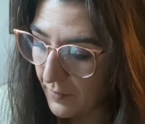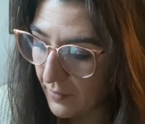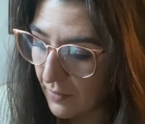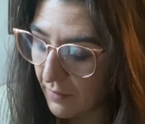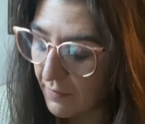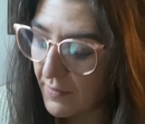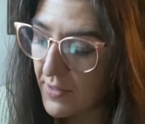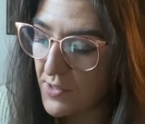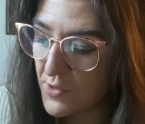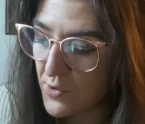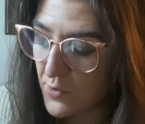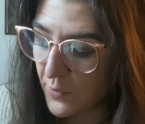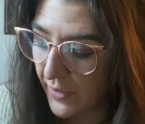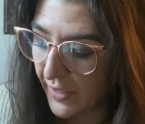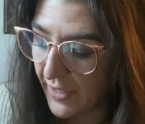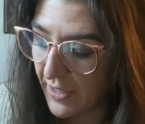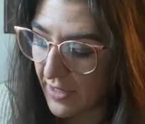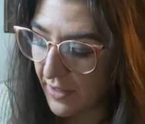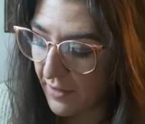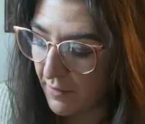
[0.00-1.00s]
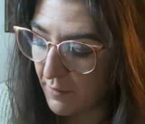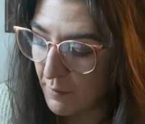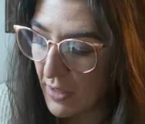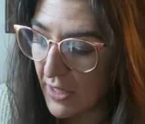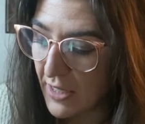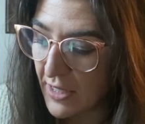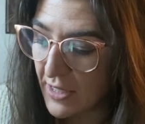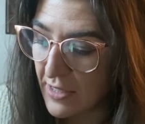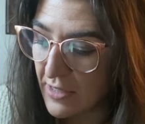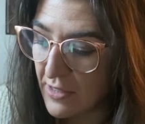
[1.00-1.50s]
this story
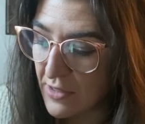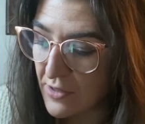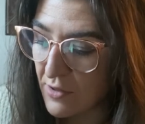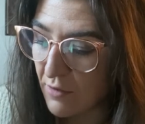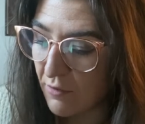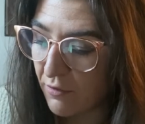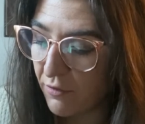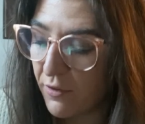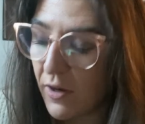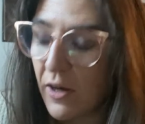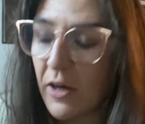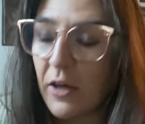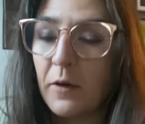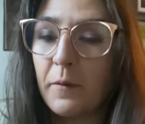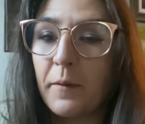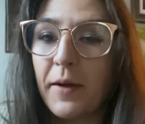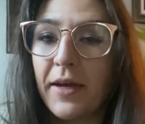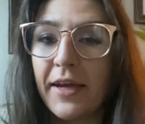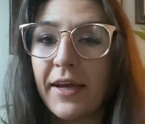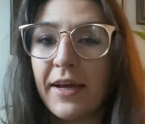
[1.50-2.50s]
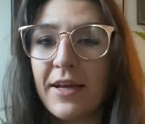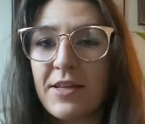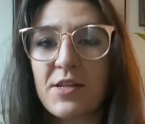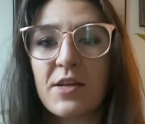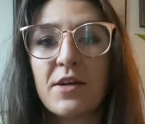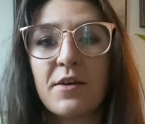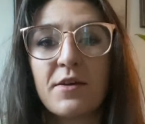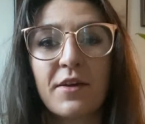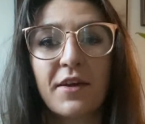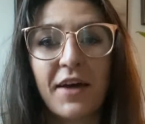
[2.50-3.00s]
is following,
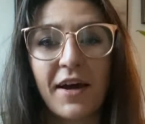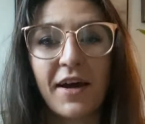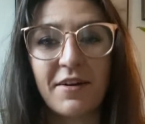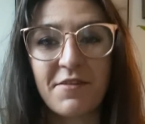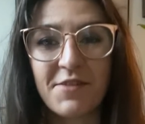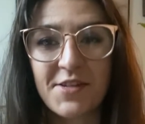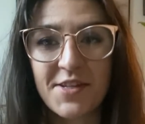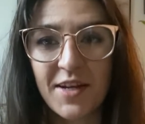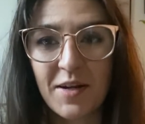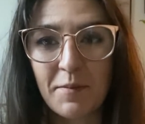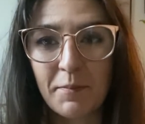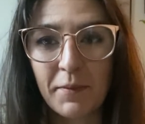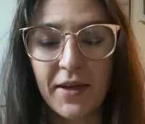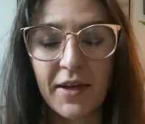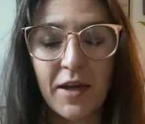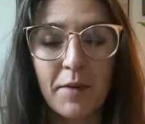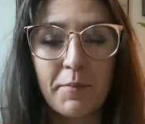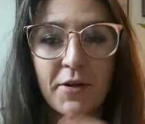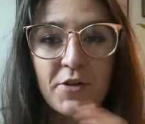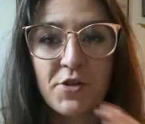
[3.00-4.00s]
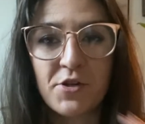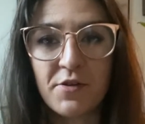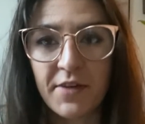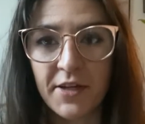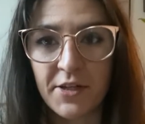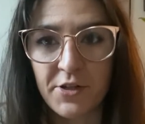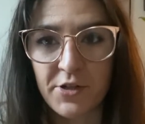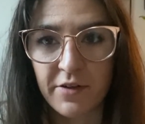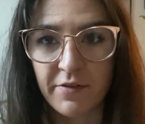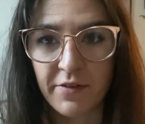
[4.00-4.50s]
it's kind of set up like a bunch of
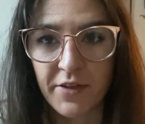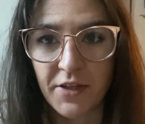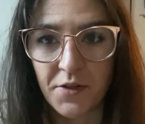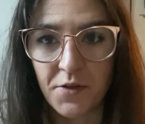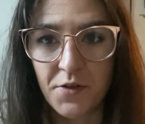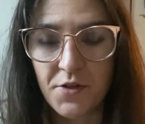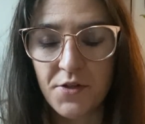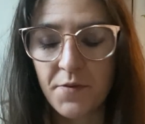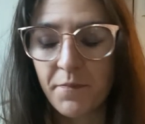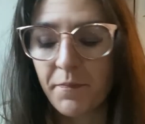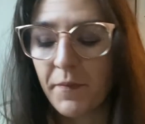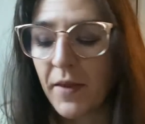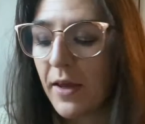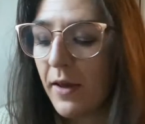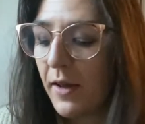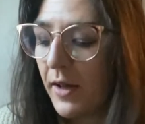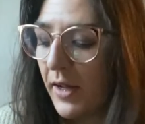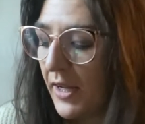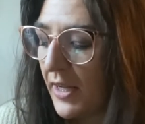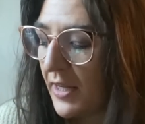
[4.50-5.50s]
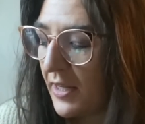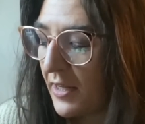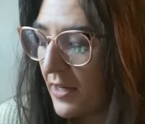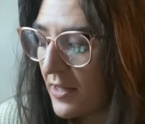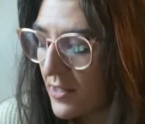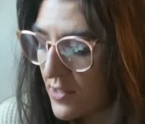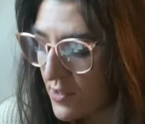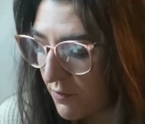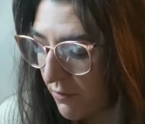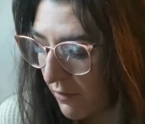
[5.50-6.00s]
interviews, and
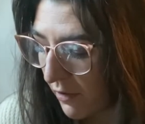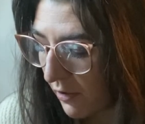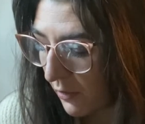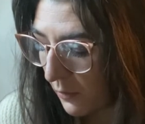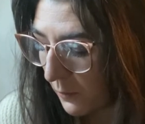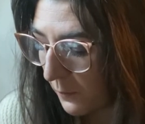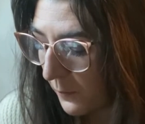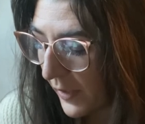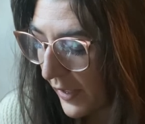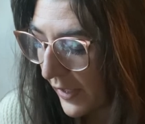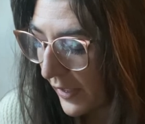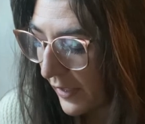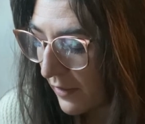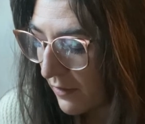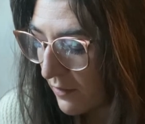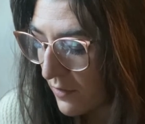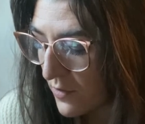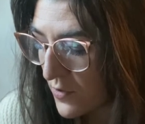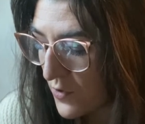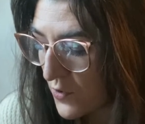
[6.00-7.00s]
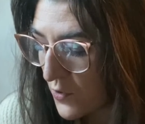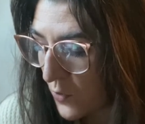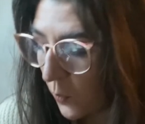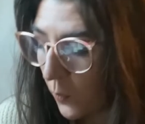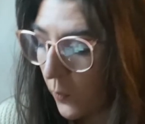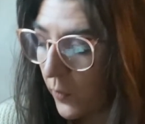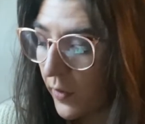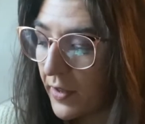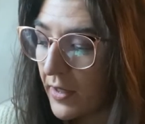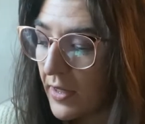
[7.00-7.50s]
it's following the
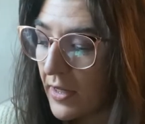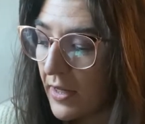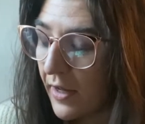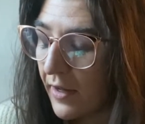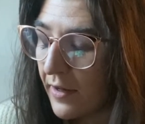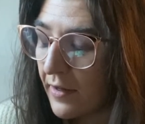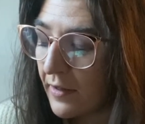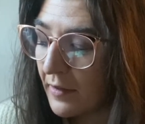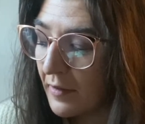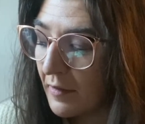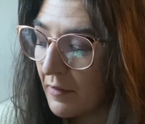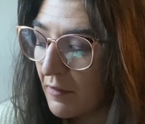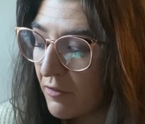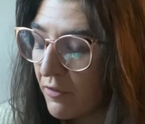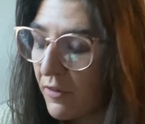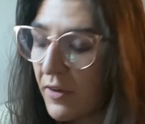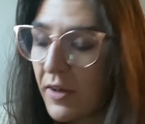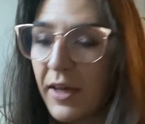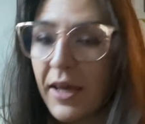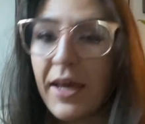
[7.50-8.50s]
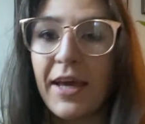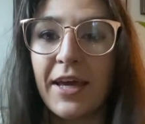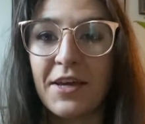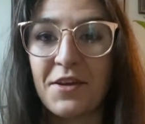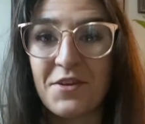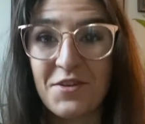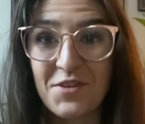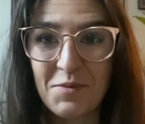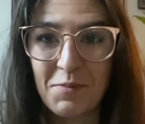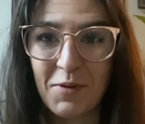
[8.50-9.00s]
story of
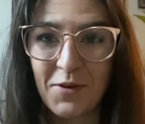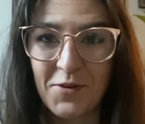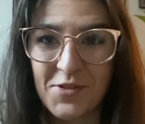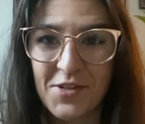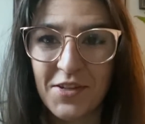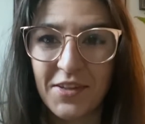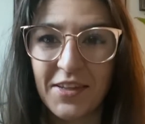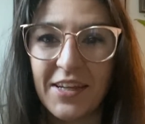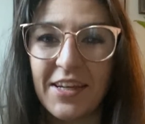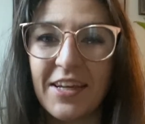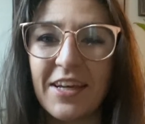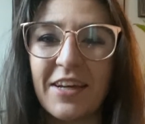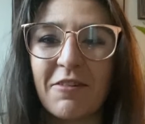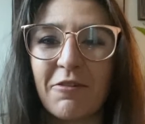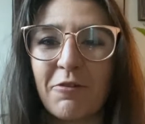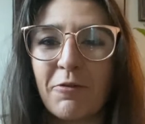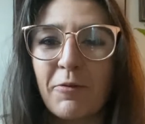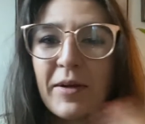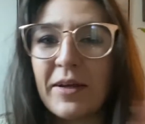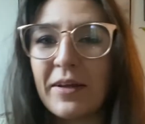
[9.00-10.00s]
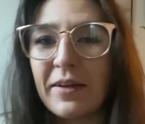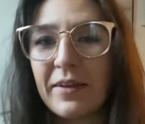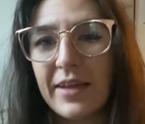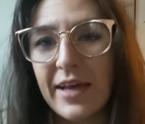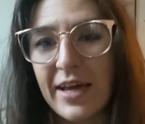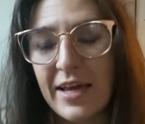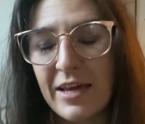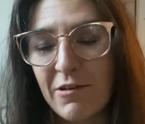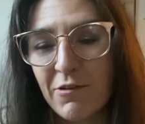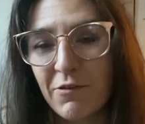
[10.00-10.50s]
a supposedly real
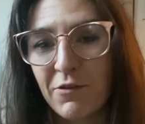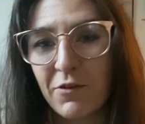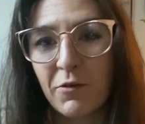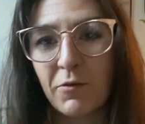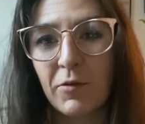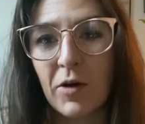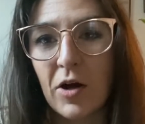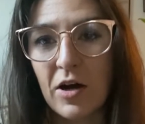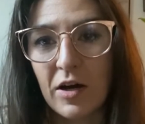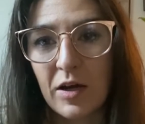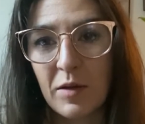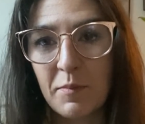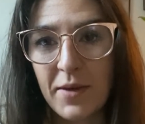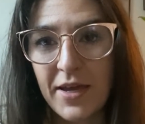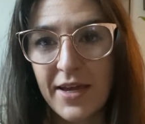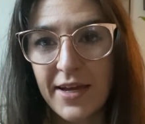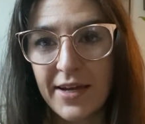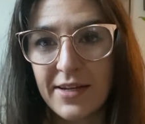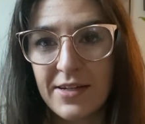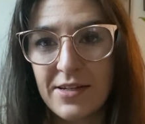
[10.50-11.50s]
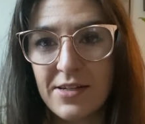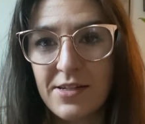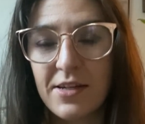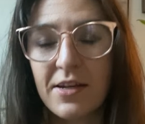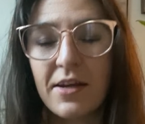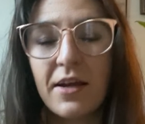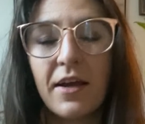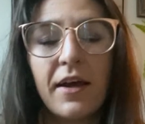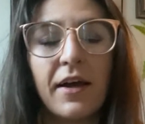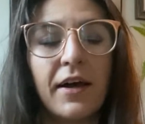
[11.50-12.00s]
life rock band
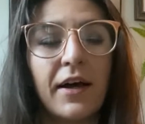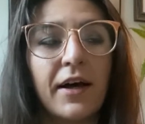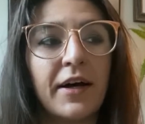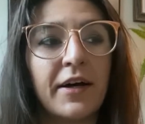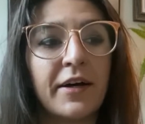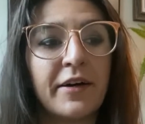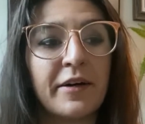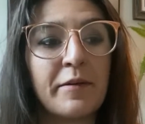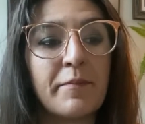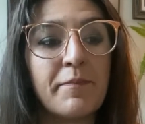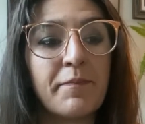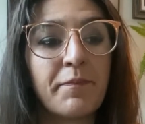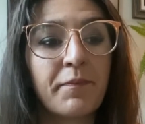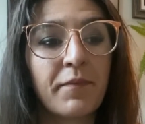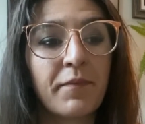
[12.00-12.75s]
from